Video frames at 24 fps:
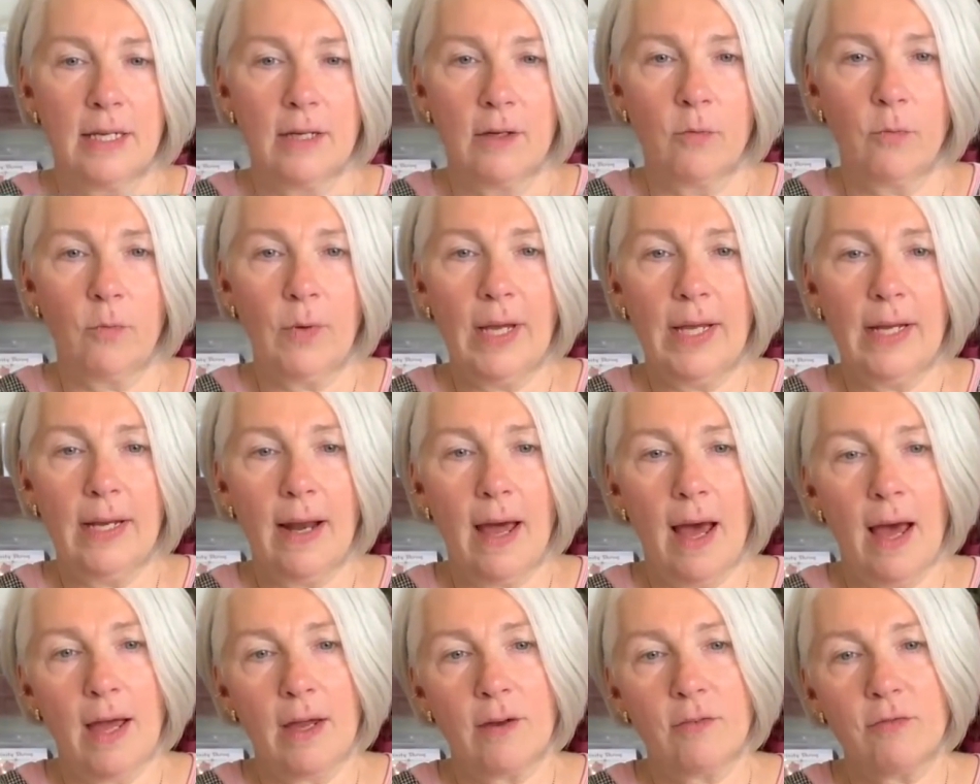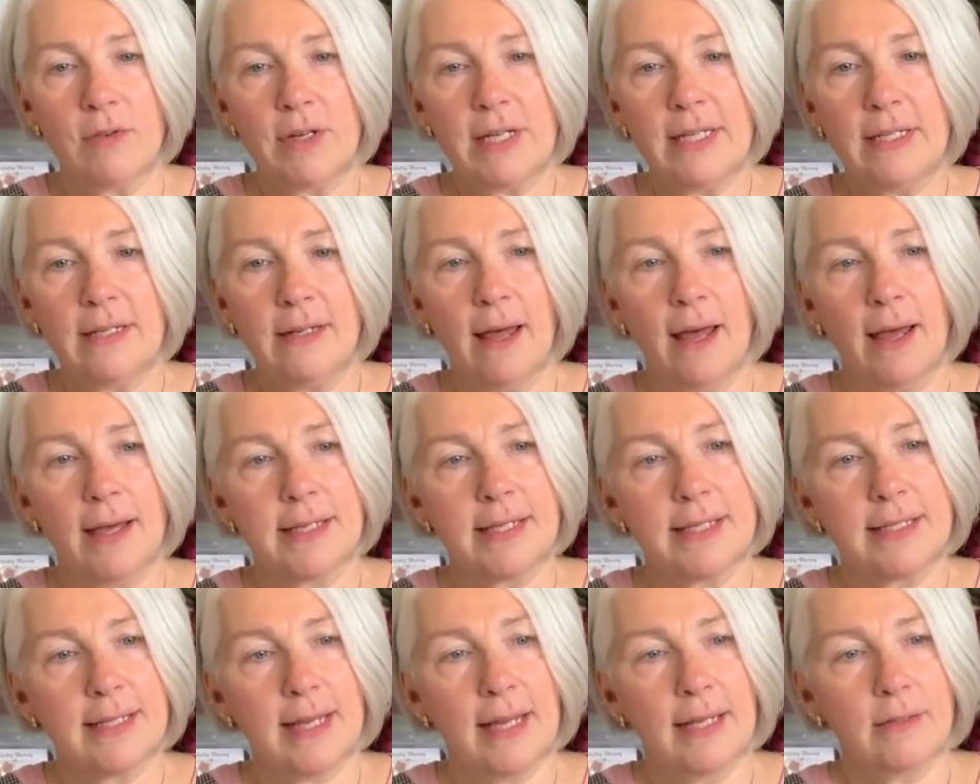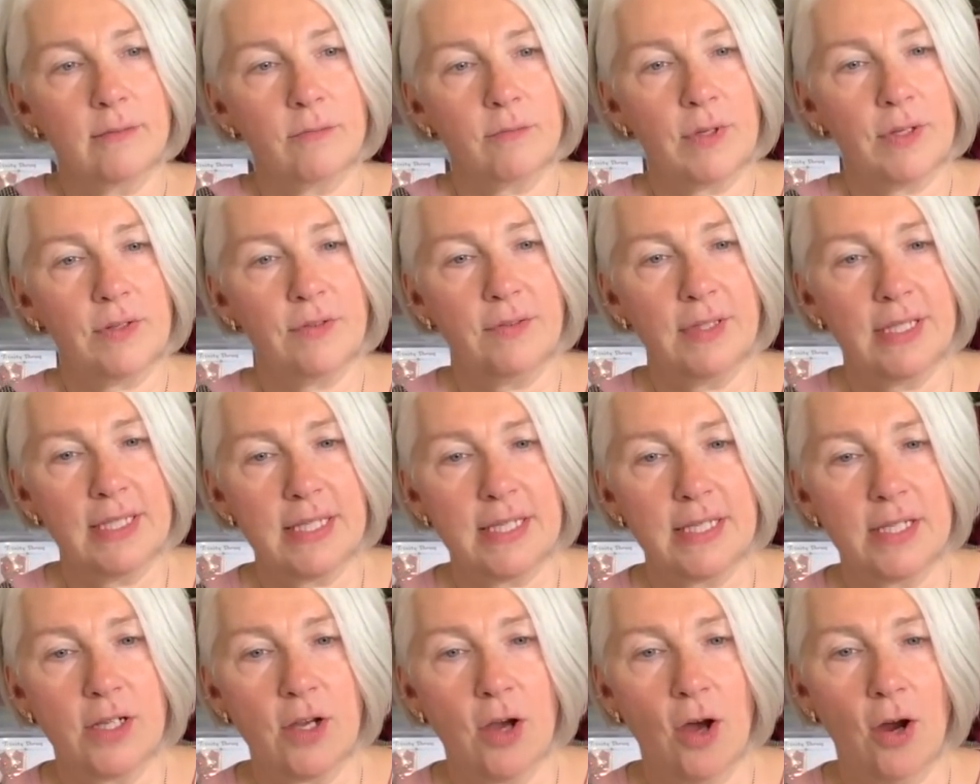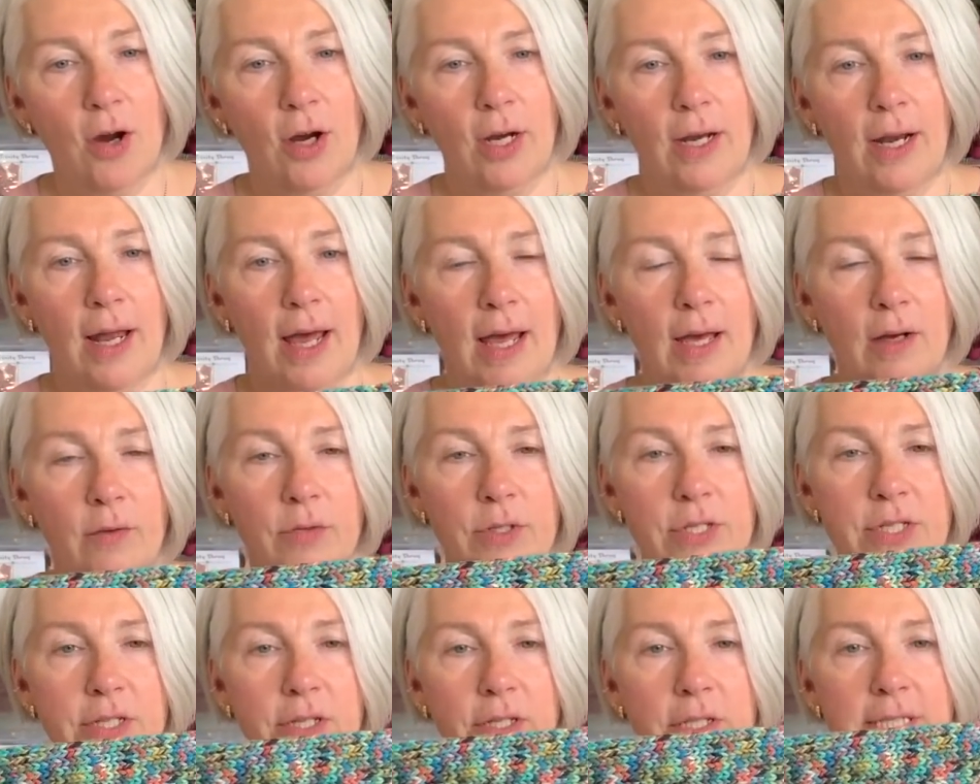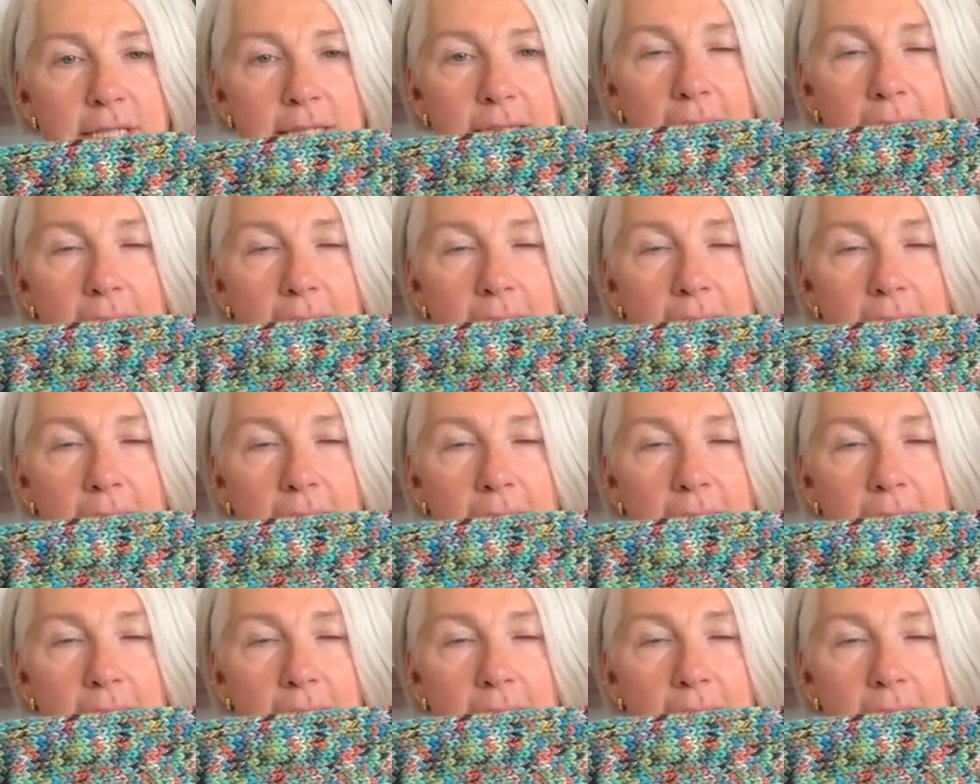when I realized that with this yarn I was going to